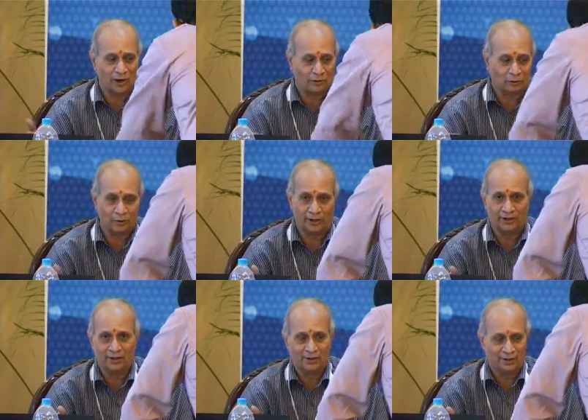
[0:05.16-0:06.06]
like to do it
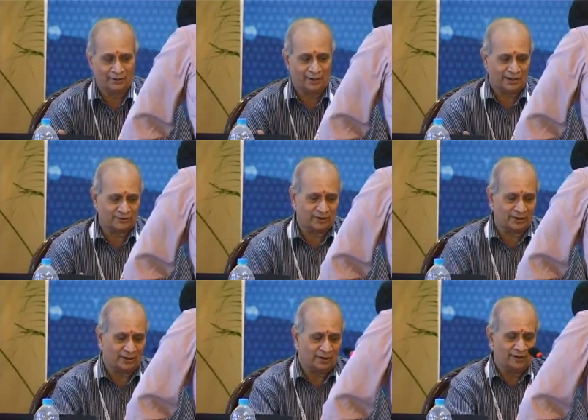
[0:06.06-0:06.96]
in the next
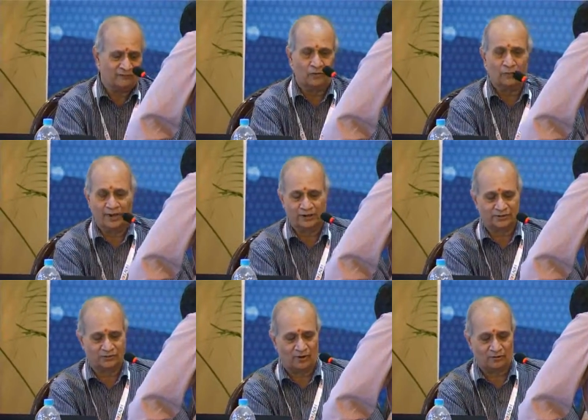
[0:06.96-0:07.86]
uh, few minutes,
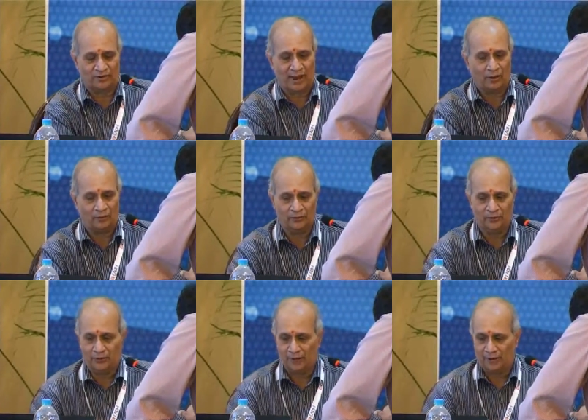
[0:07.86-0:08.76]
what we have.
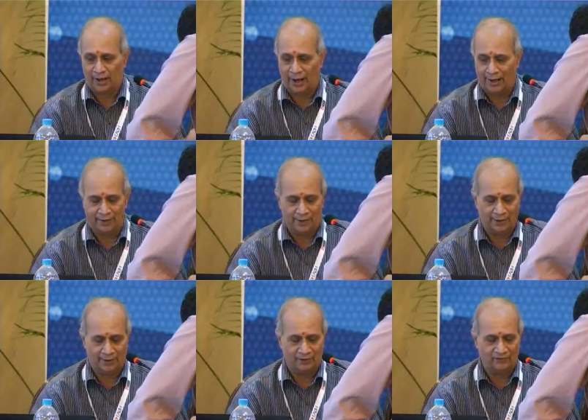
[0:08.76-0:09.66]
And
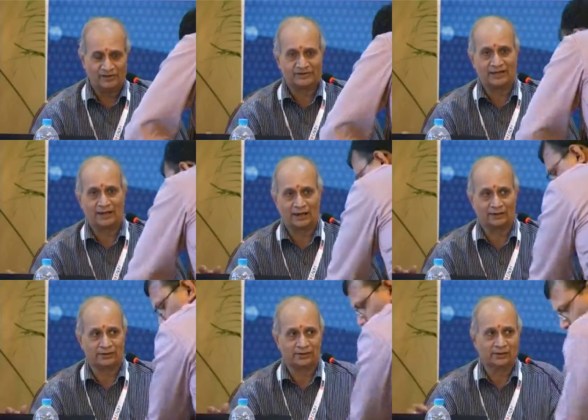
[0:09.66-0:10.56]
uh, we'll see
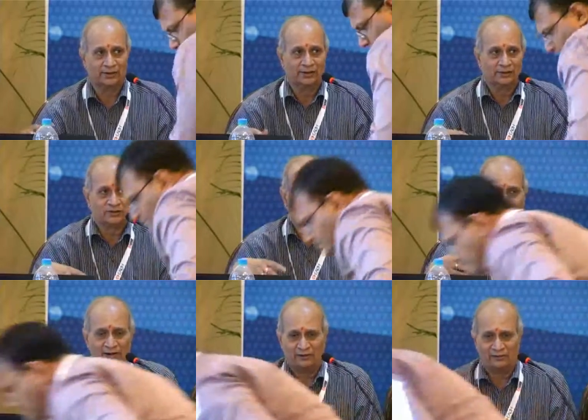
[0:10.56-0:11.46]
that these
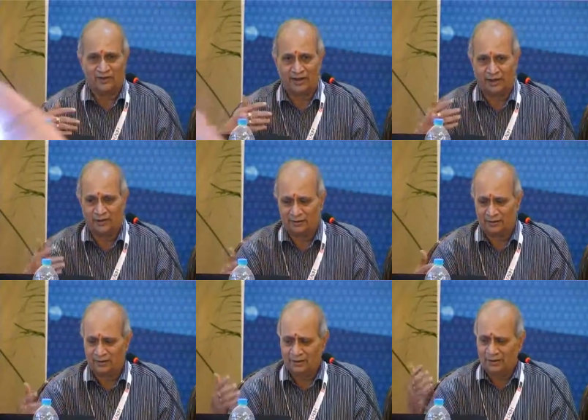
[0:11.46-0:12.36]
are very
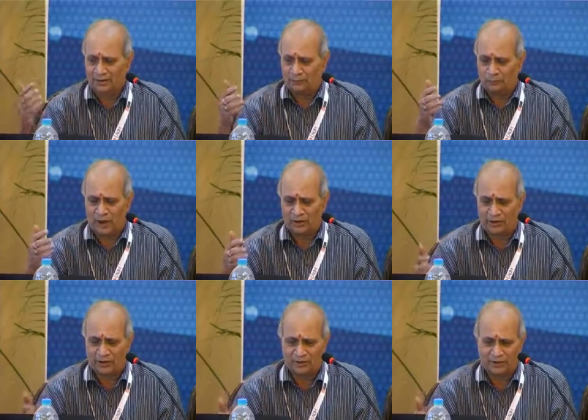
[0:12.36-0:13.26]

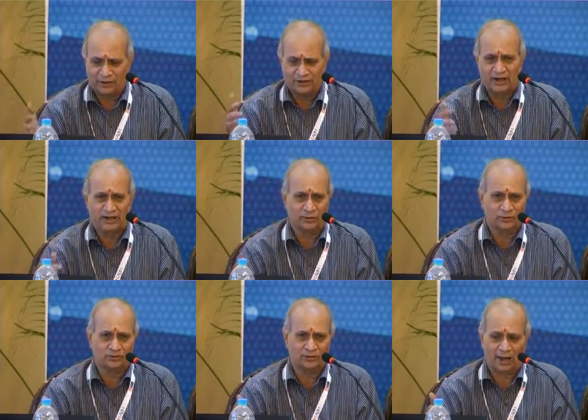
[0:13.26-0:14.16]
important
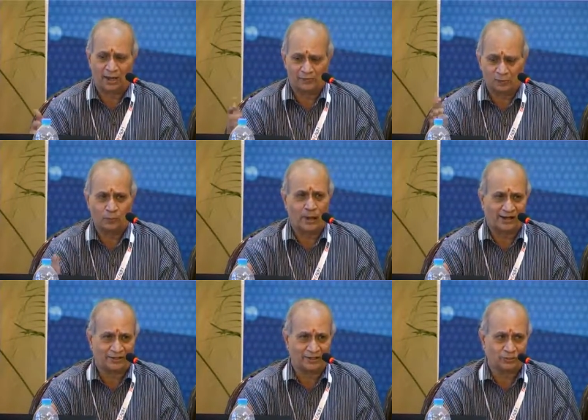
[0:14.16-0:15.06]
initiatives and good
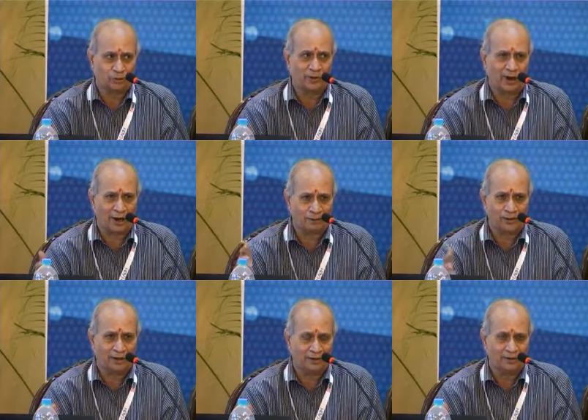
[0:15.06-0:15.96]
practices to be
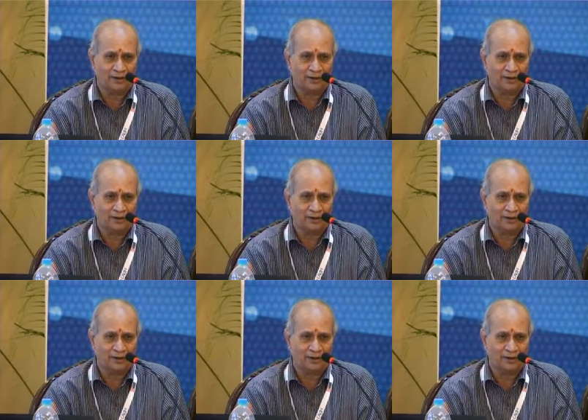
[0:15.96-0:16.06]
adopted